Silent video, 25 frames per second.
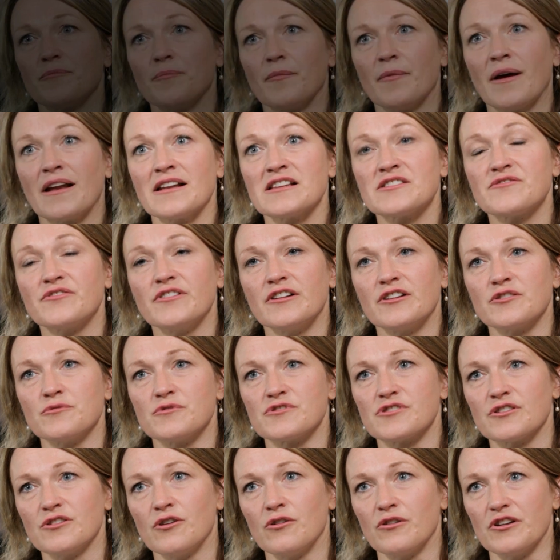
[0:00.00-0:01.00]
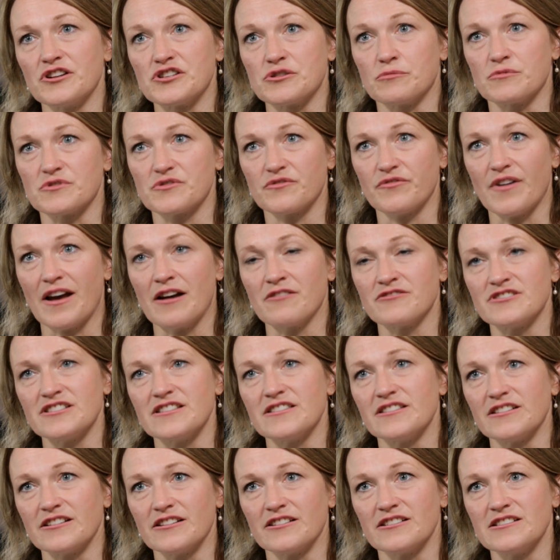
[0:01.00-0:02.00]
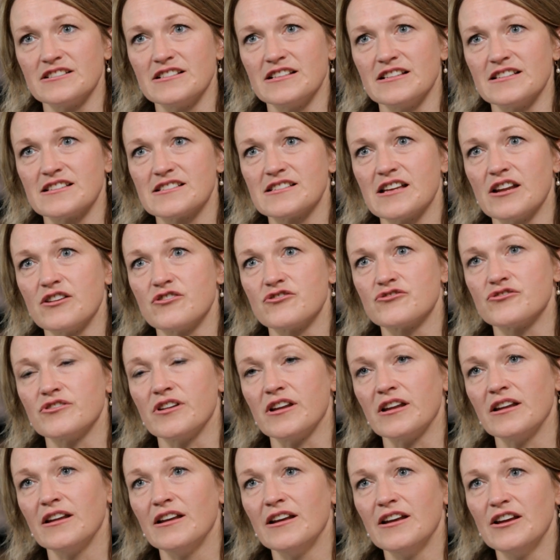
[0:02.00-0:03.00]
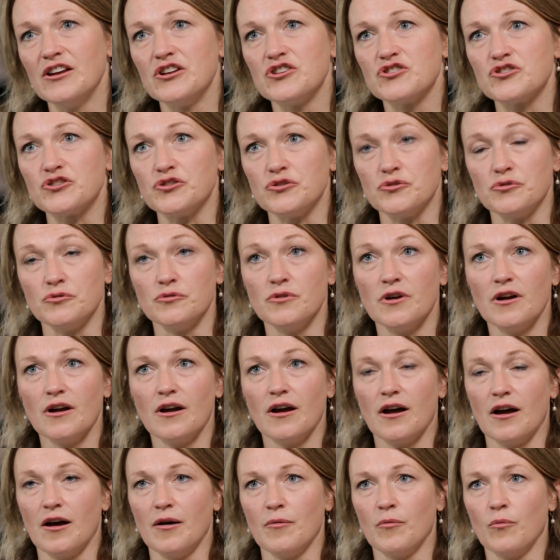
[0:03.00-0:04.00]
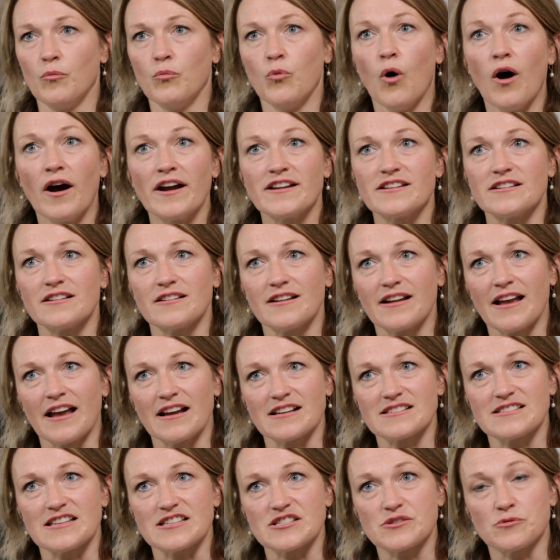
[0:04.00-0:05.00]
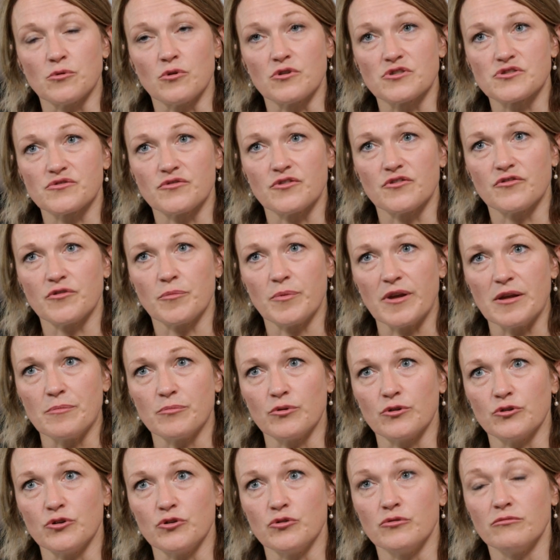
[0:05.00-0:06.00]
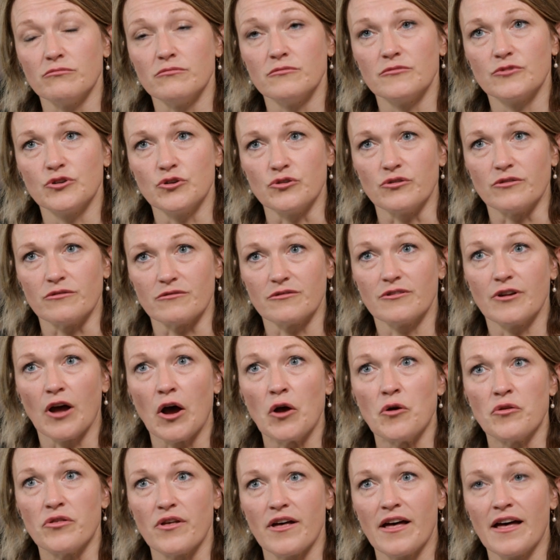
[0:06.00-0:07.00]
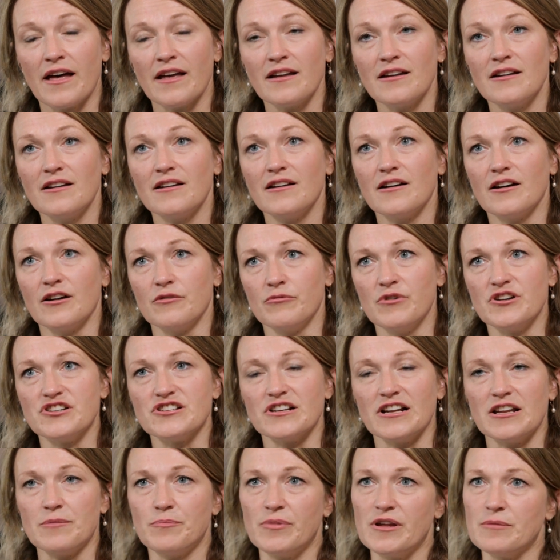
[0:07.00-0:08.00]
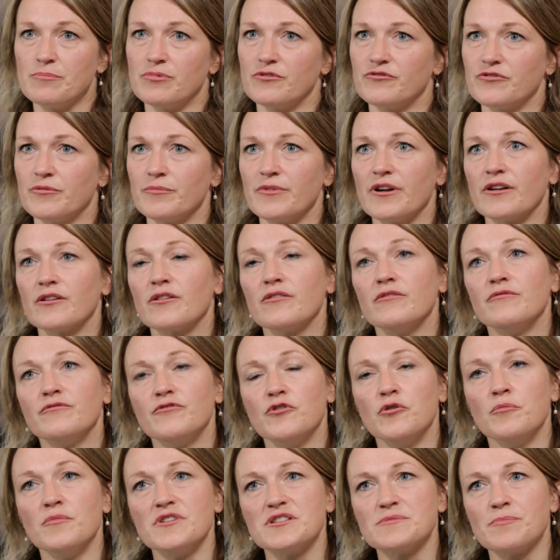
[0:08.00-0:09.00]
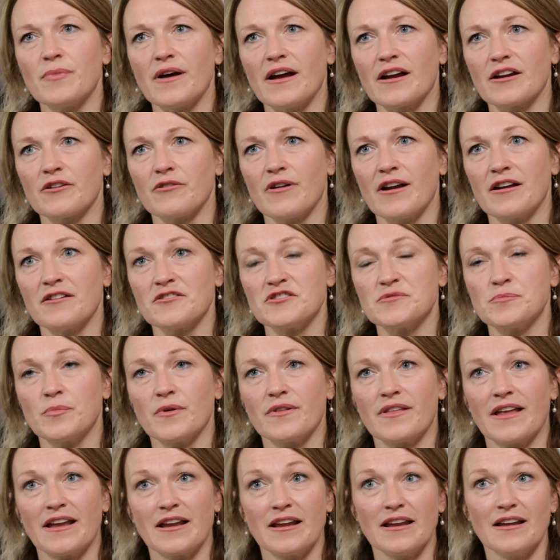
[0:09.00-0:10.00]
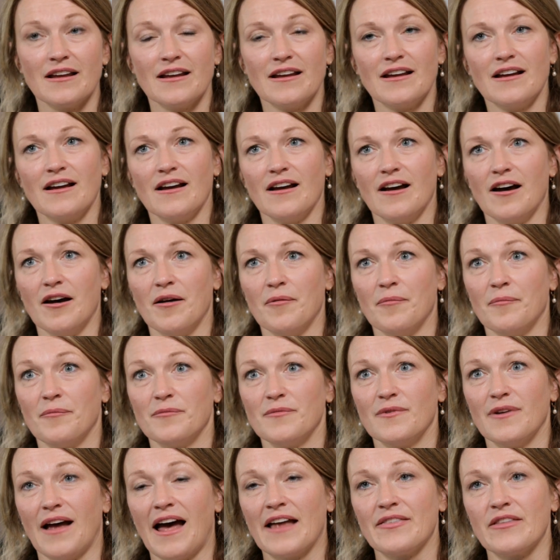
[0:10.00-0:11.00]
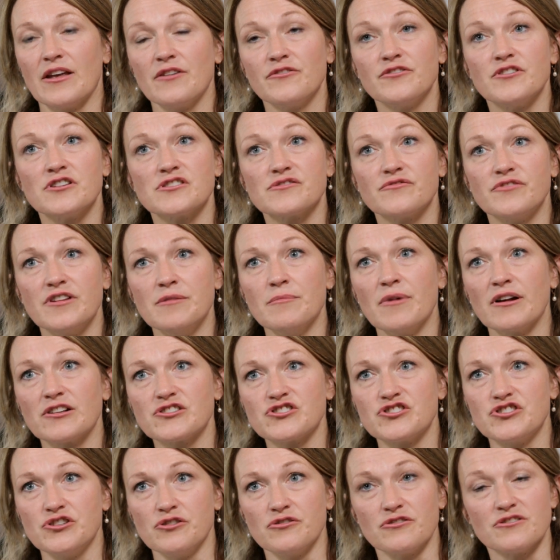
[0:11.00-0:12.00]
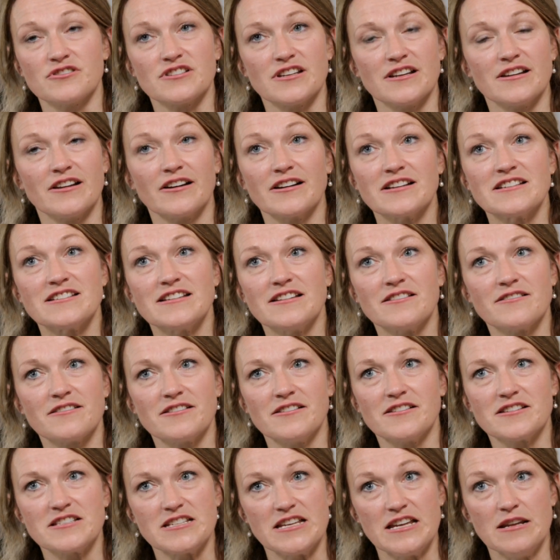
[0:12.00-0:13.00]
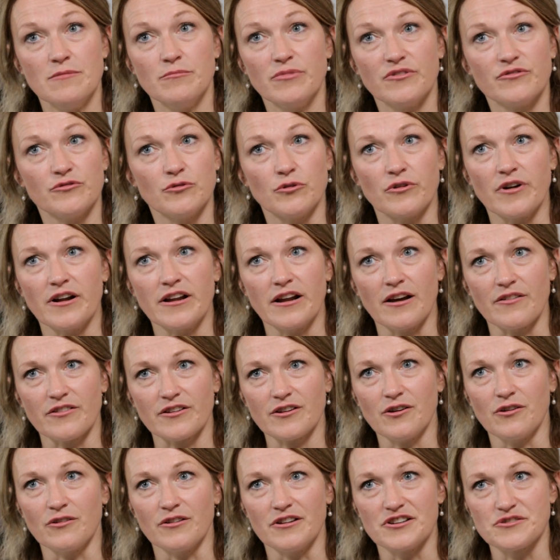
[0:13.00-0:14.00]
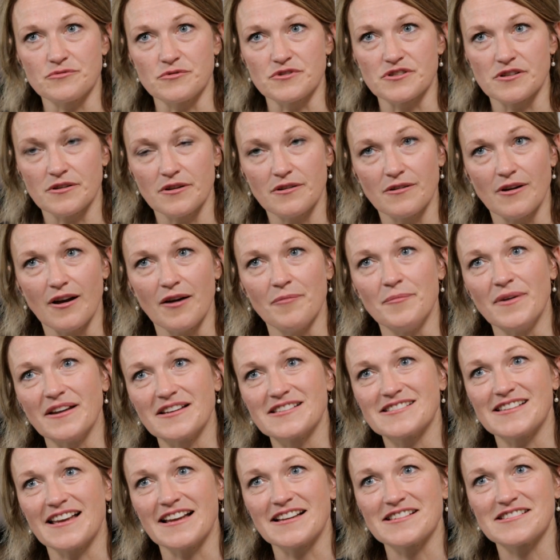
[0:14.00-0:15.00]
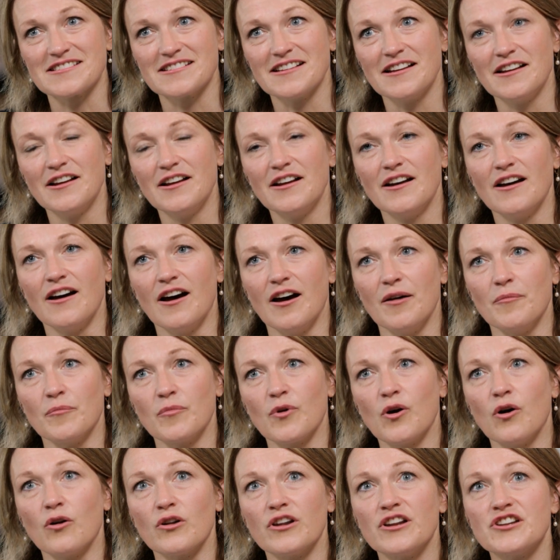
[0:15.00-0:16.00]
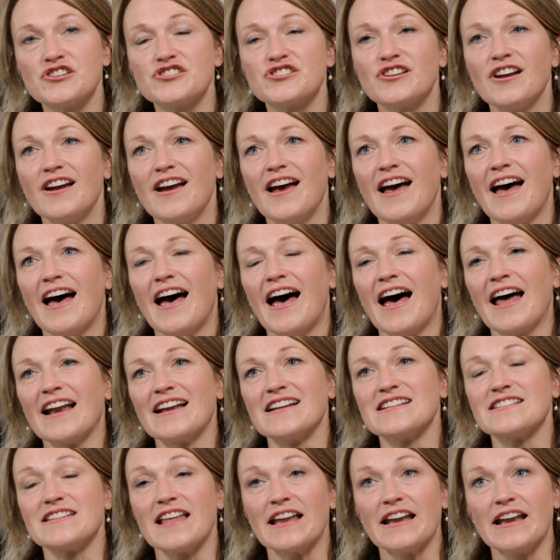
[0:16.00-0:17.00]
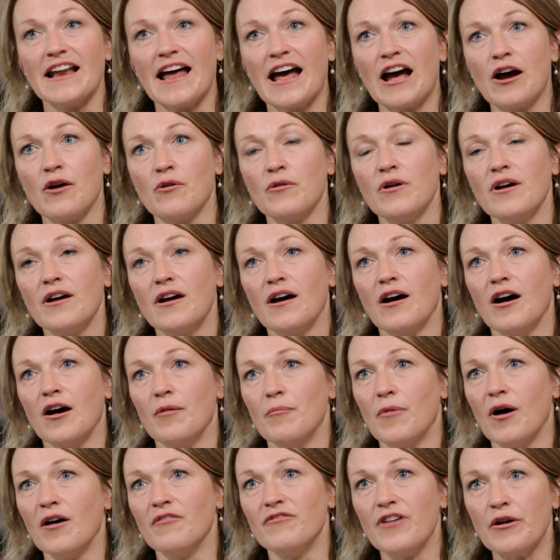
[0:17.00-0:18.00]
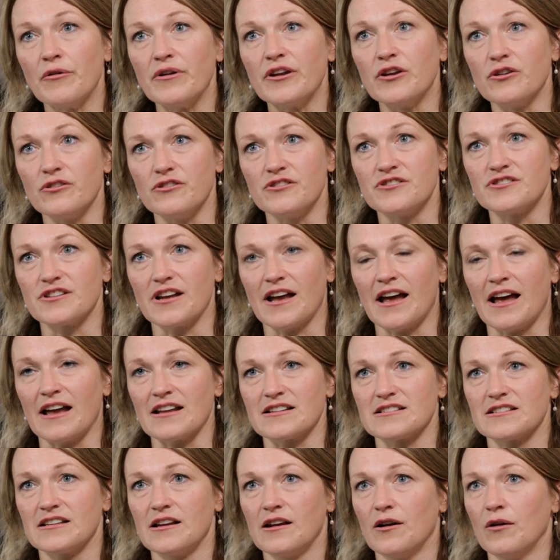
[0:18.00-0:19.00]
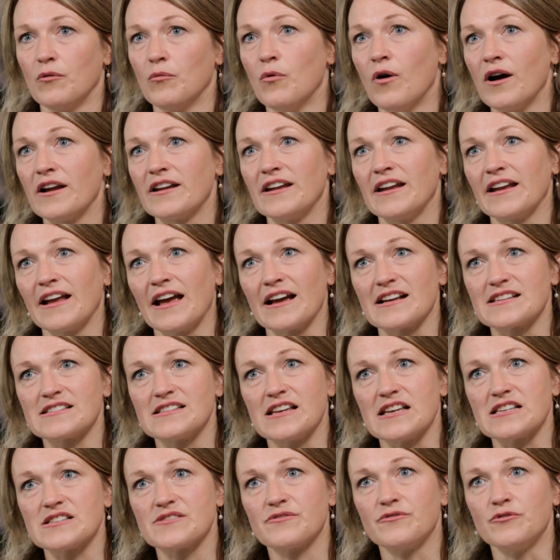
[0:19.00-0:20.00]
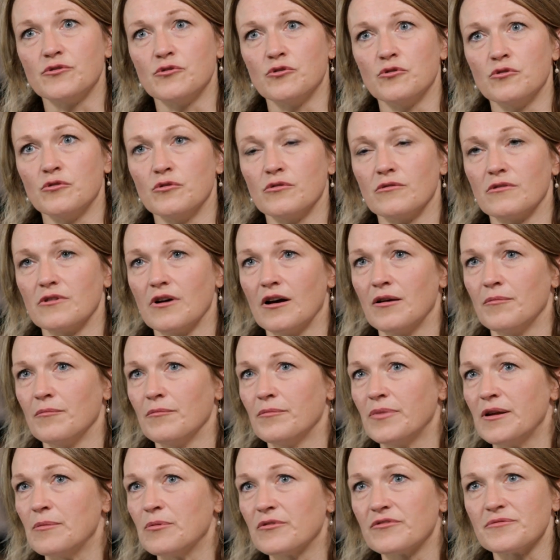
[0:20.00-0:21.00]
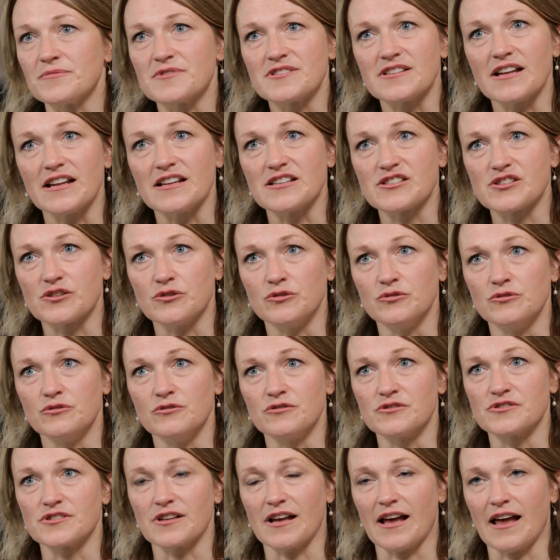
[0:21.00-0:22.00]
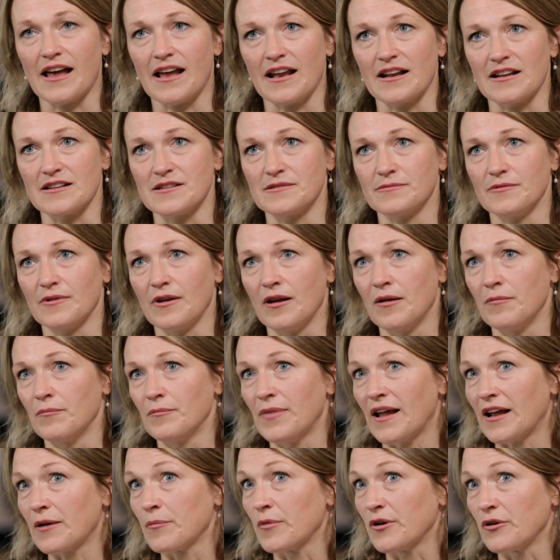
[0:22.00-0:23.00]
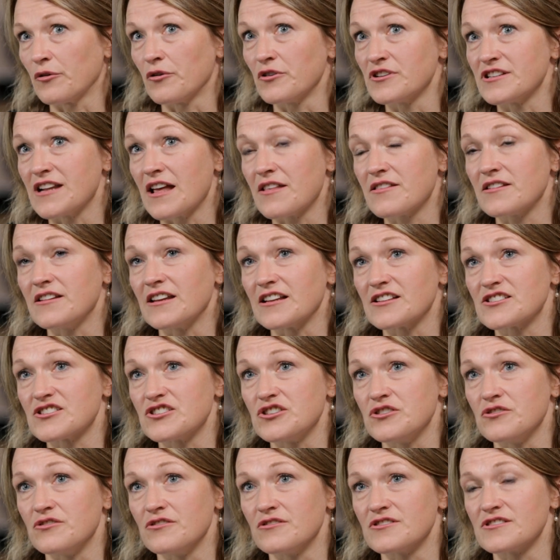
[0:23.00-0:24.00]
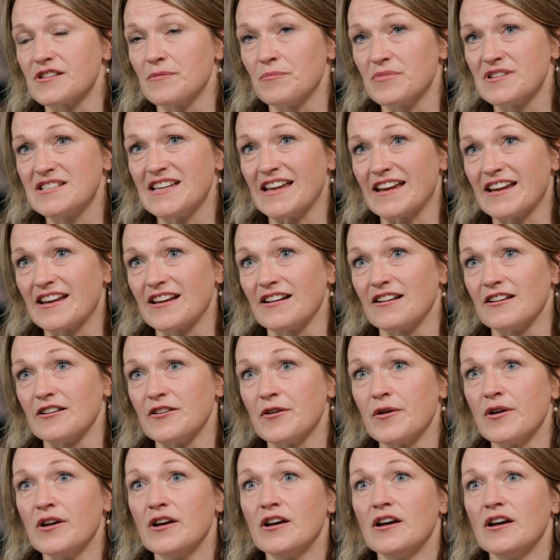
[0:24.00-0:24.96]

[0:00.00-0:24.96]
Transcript: Mansfield was a college that was founded in the 19th century to um, widen access to Oxford for people who couldn't go there. Originally people from nonconformist backgrounds, but they um, had their first female student in 1913 before any other college was a, a mixed-sex um, college. And they now um, are very good at widening access for um, people from state schools and um, black minority ethnic students in particular.